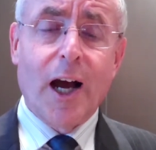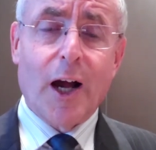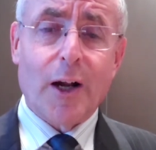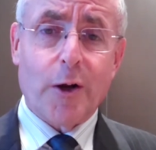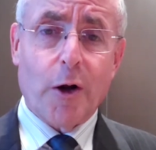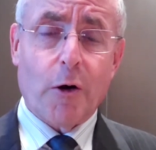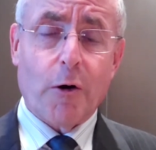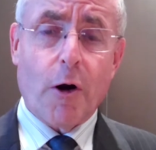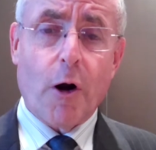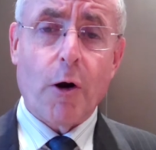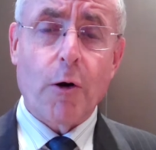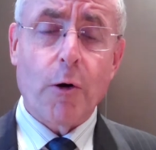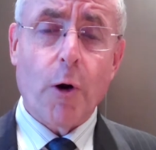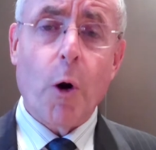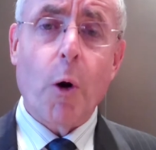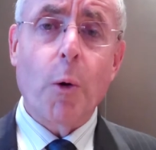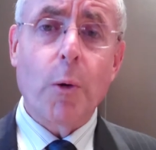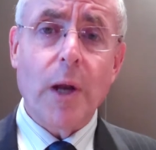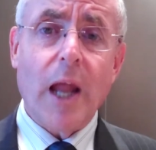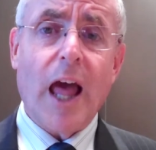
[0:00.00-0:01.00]
under
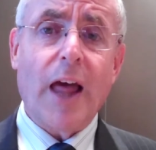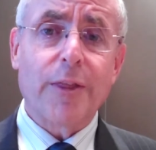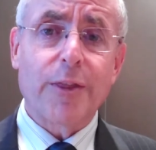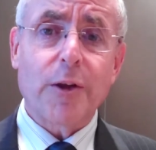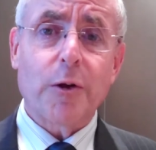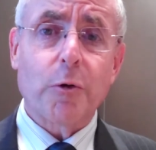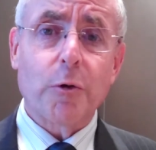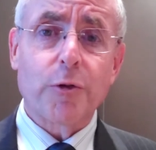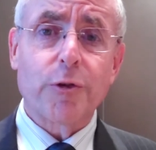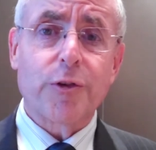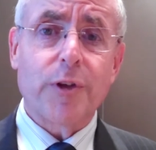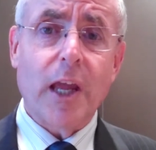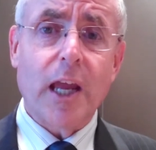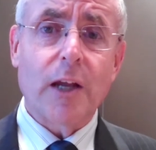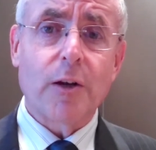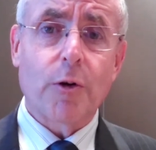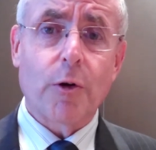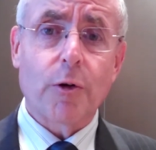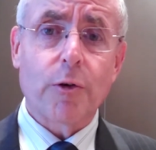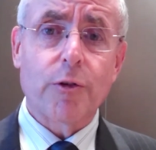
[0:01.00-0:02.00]
our own ethical
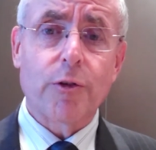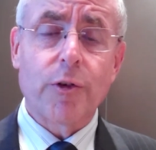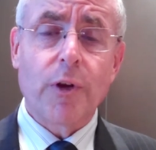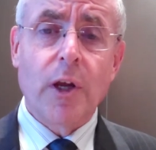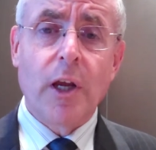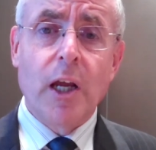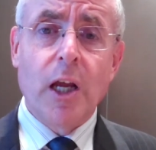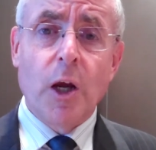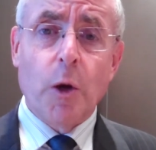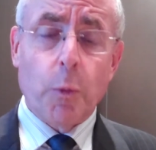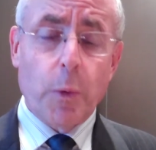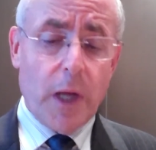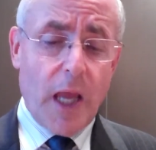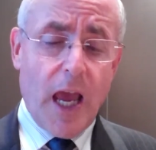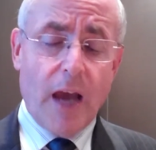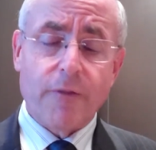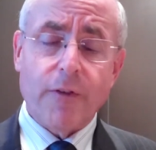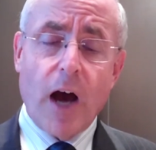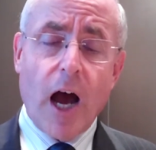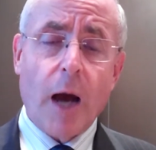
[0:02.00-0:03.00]
standards, we
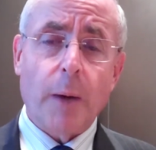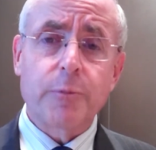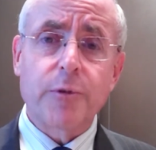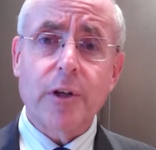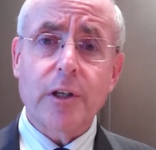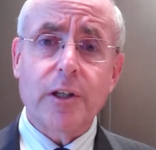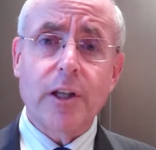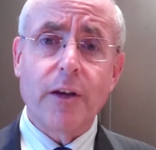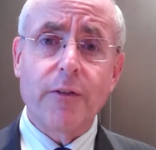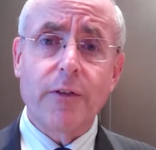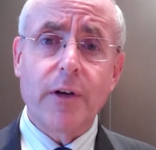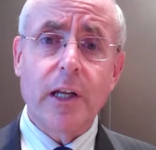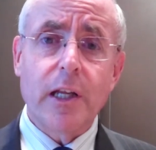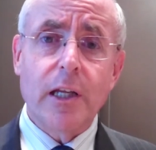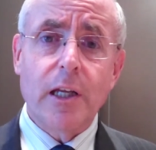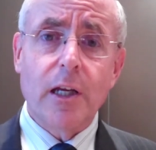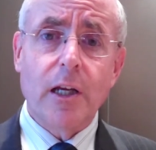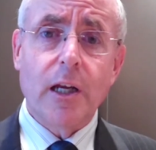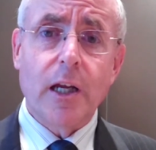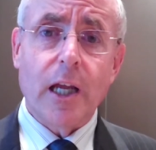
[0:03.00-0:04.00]
have
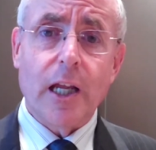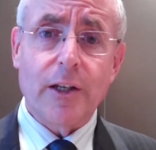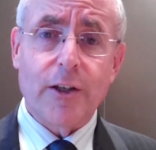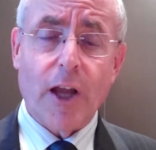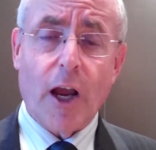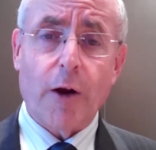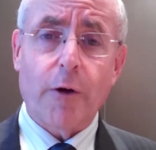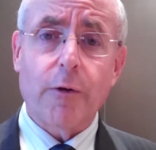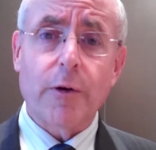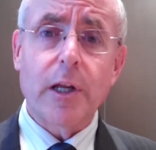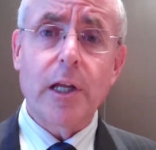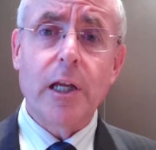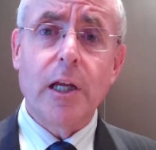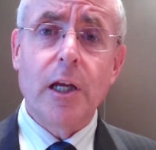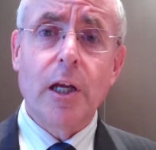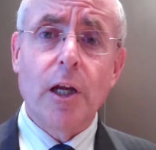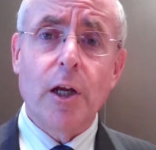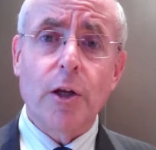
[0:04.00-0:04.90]
objectivity, integrity,